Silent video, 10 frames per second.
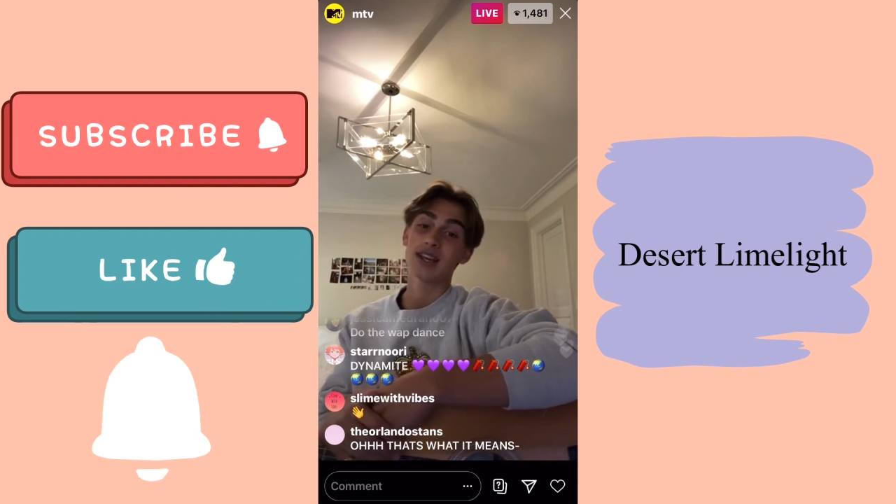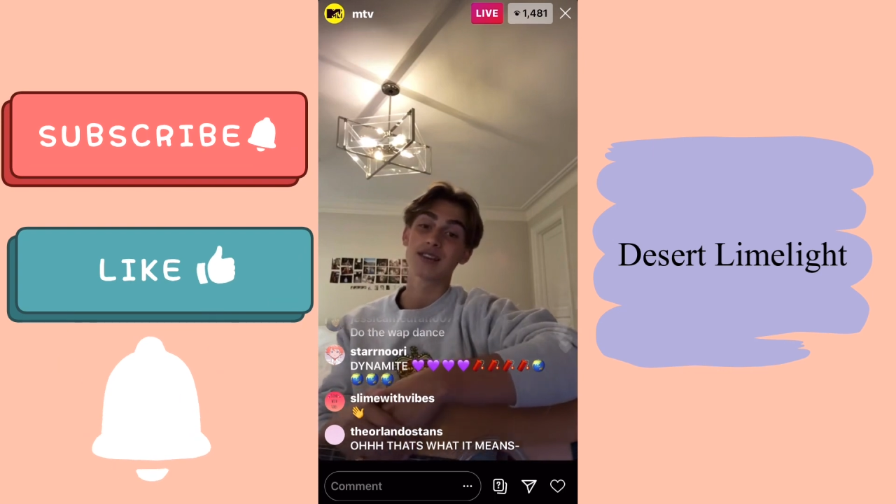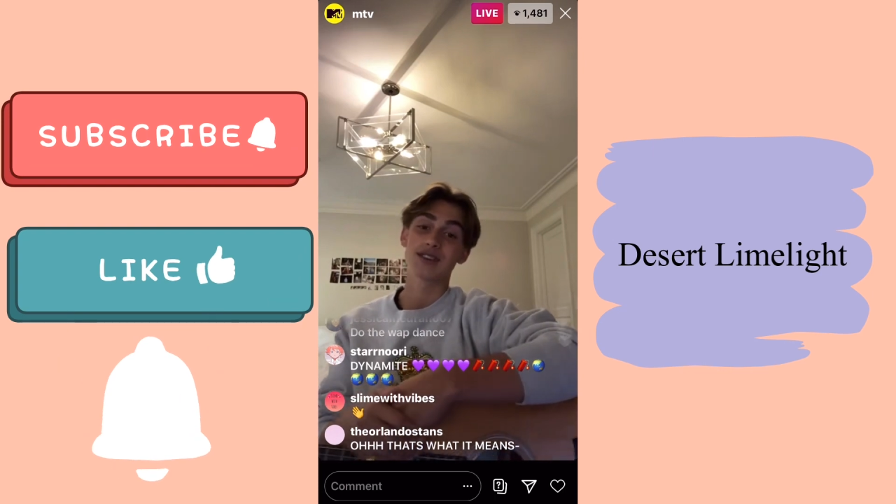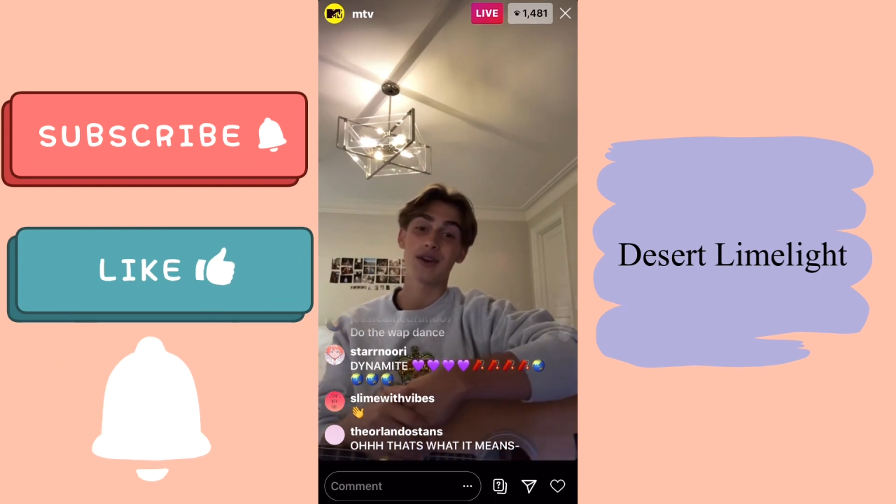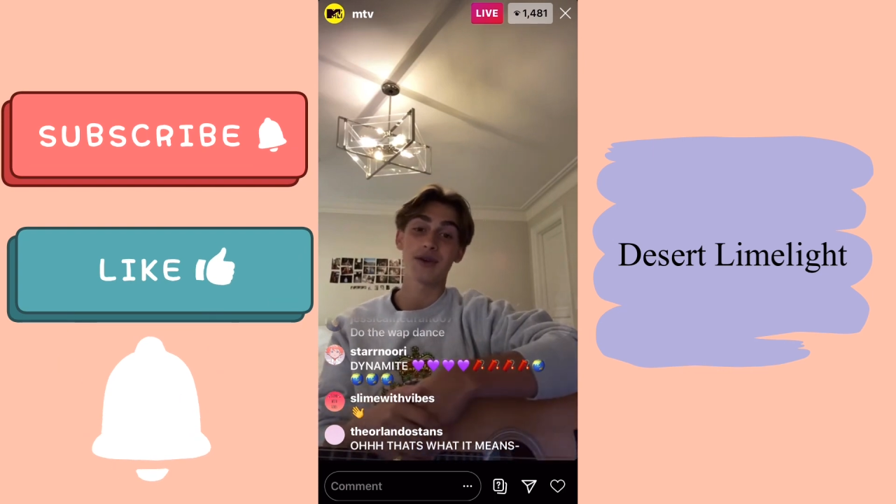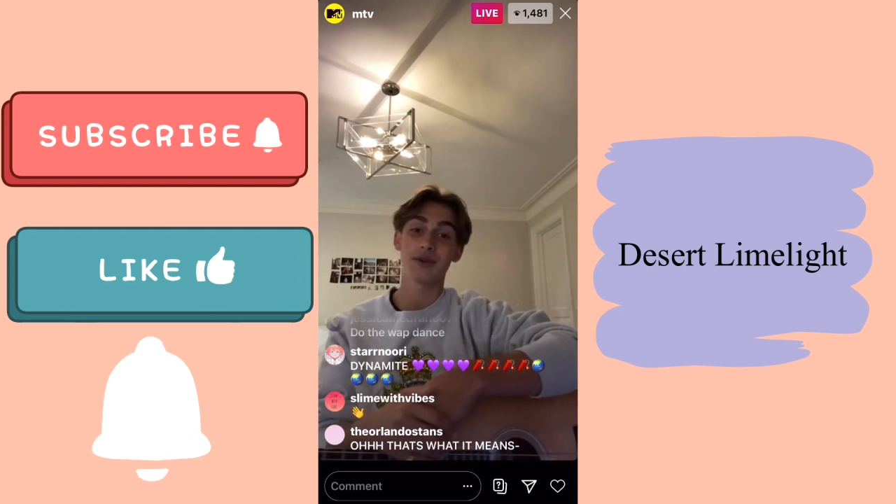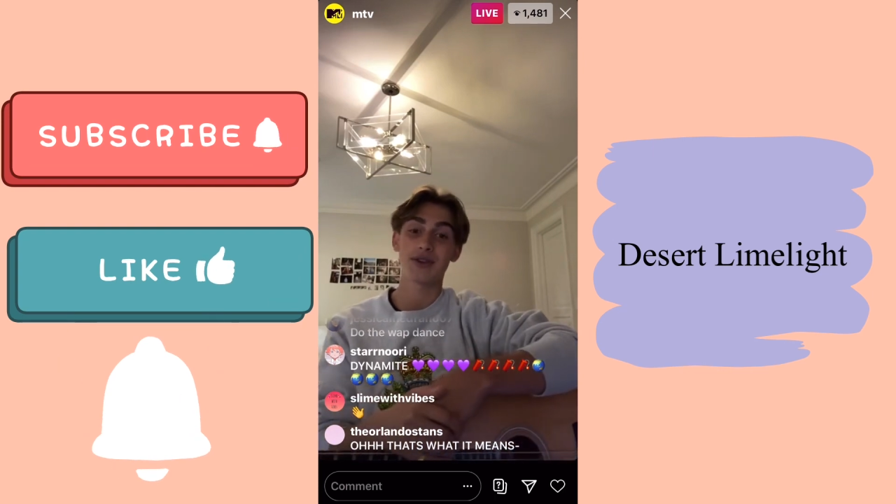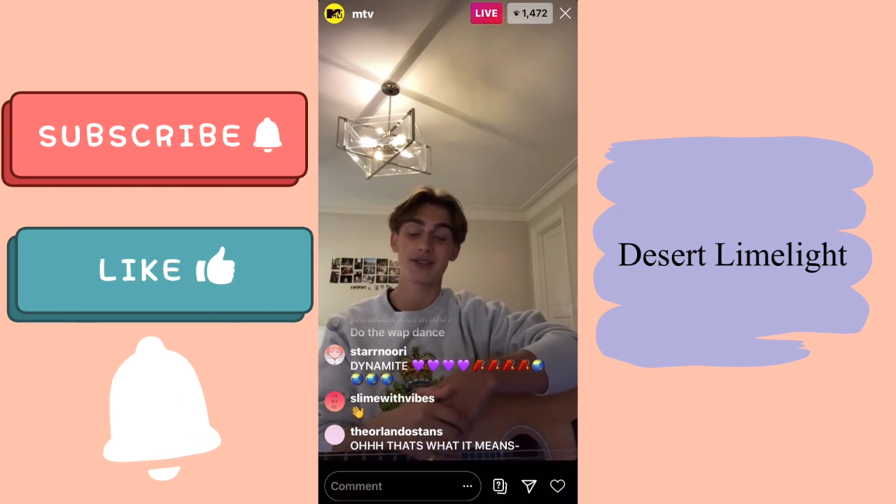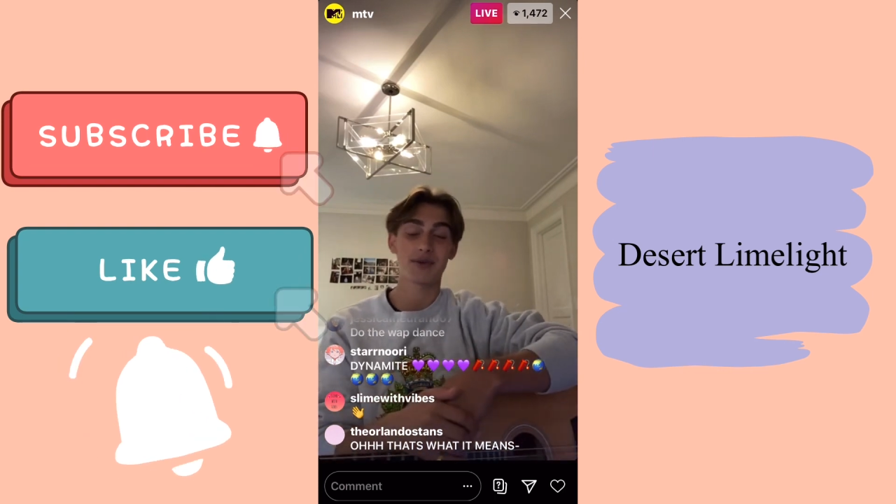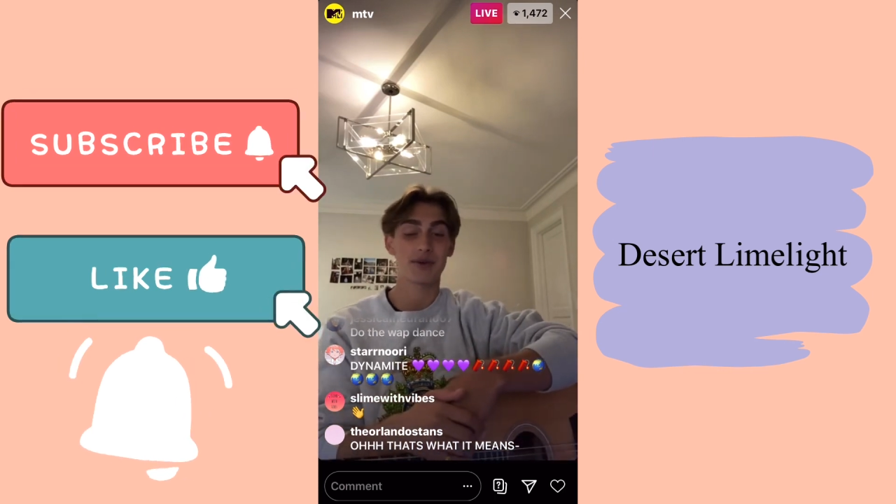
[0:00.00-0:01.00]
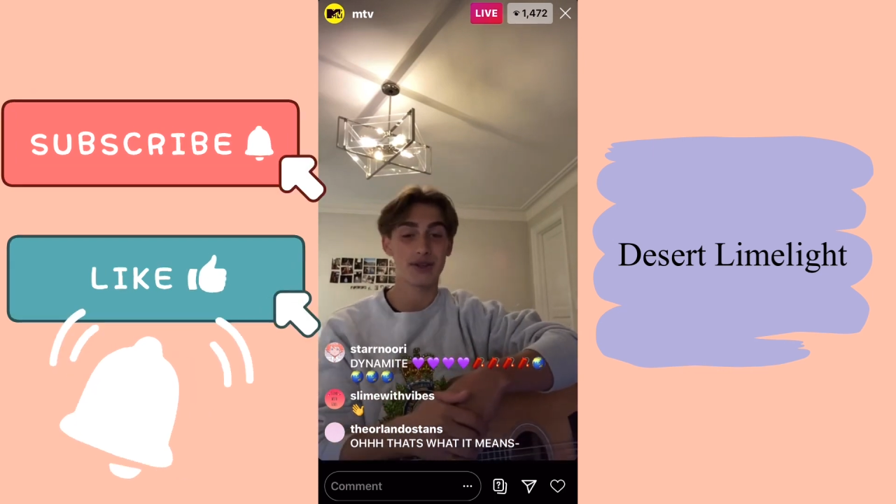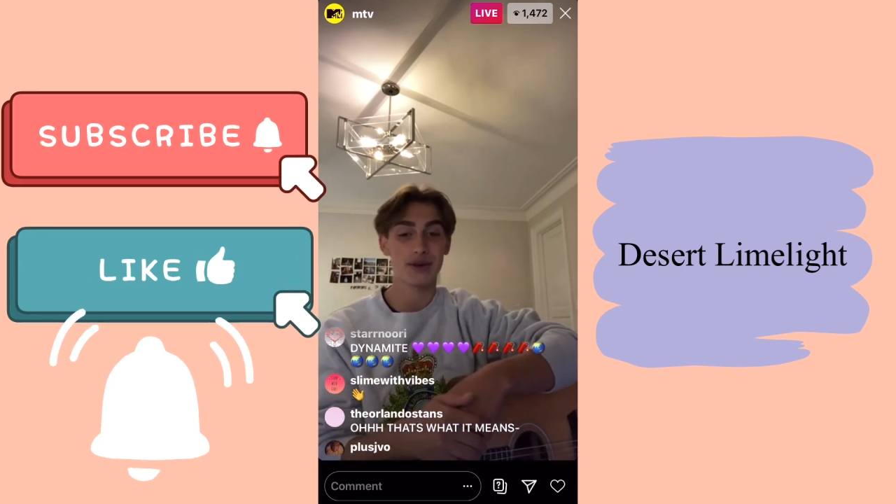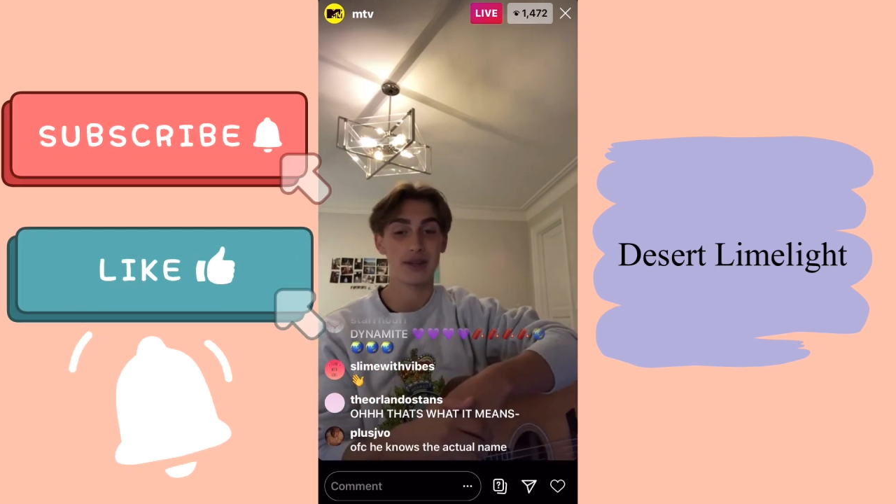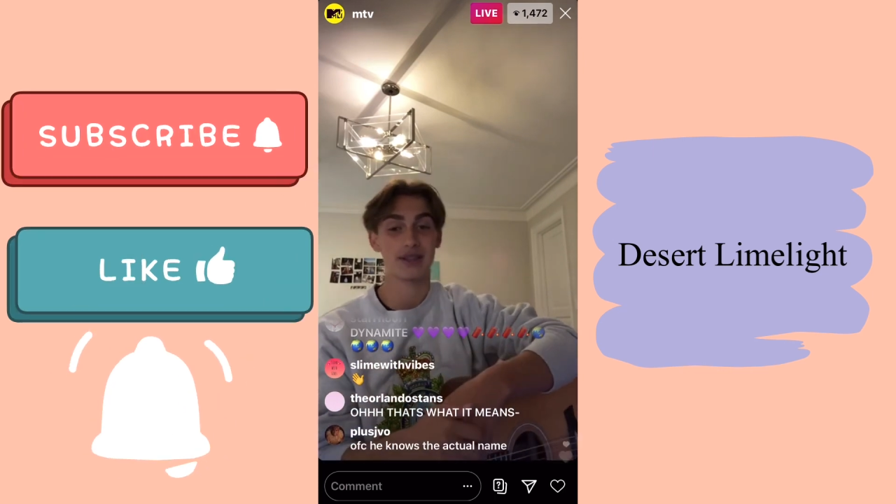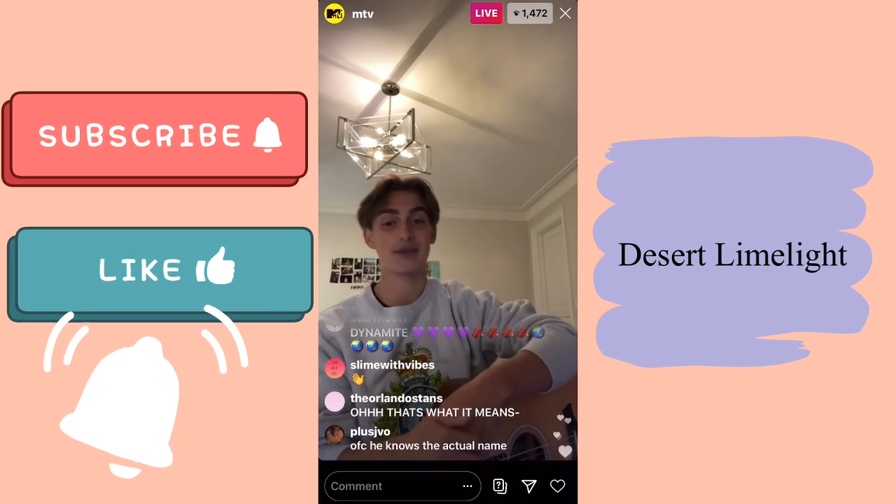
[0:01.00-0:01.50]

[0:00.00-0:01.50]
So that's what we're doing.